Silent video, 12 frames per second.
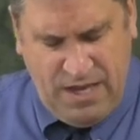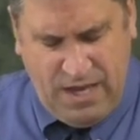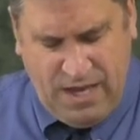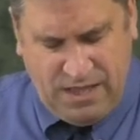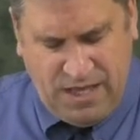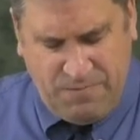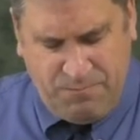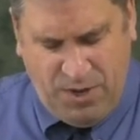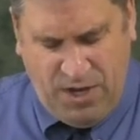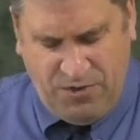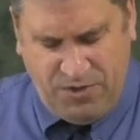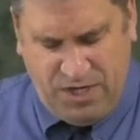And they
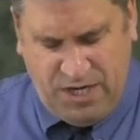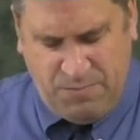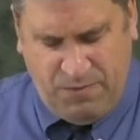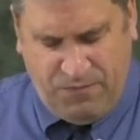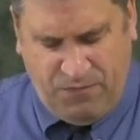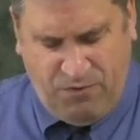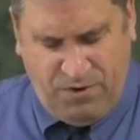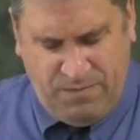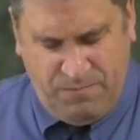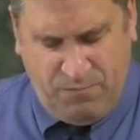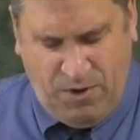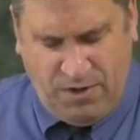bowed the knee before
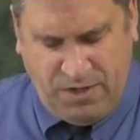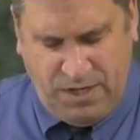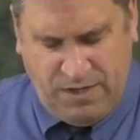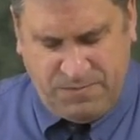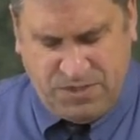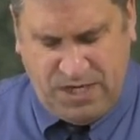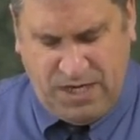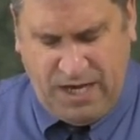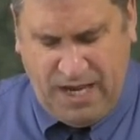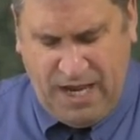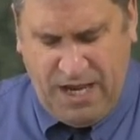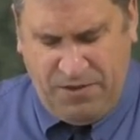him, mocking him, saying,
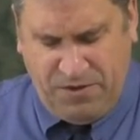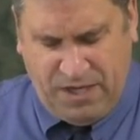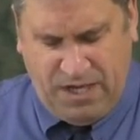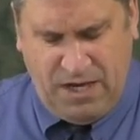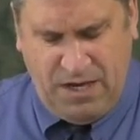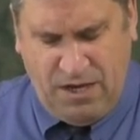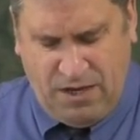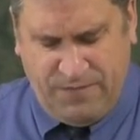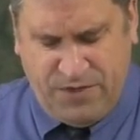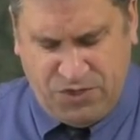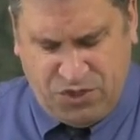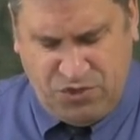Hail, King
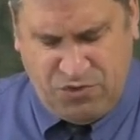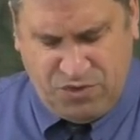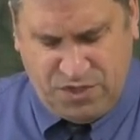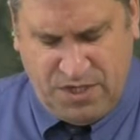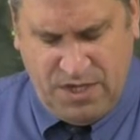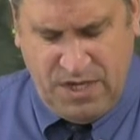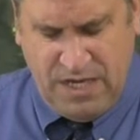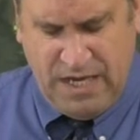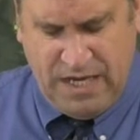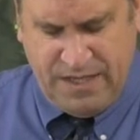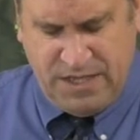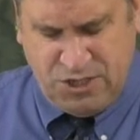of the Jews!
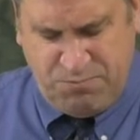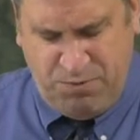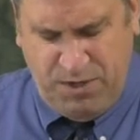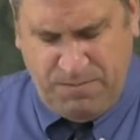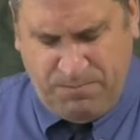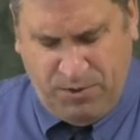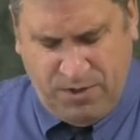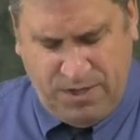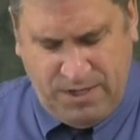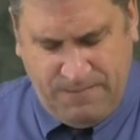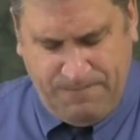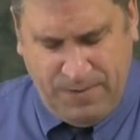And they spit upon
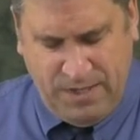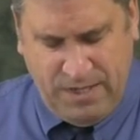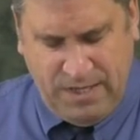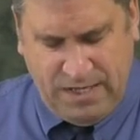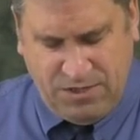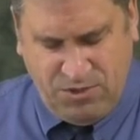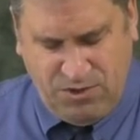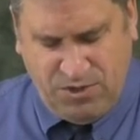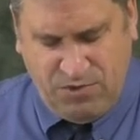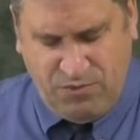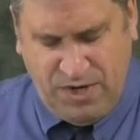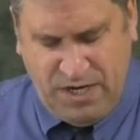him, and took
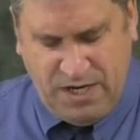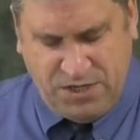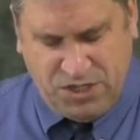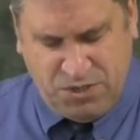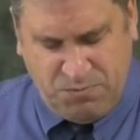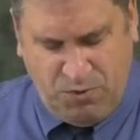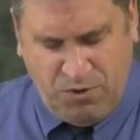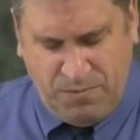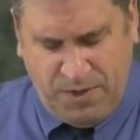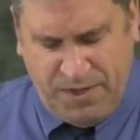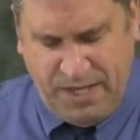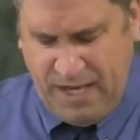the reed and smote
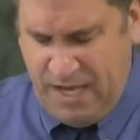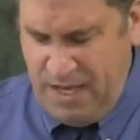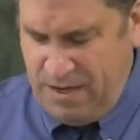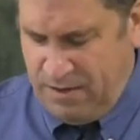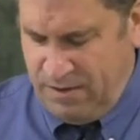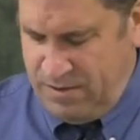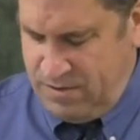him on the head.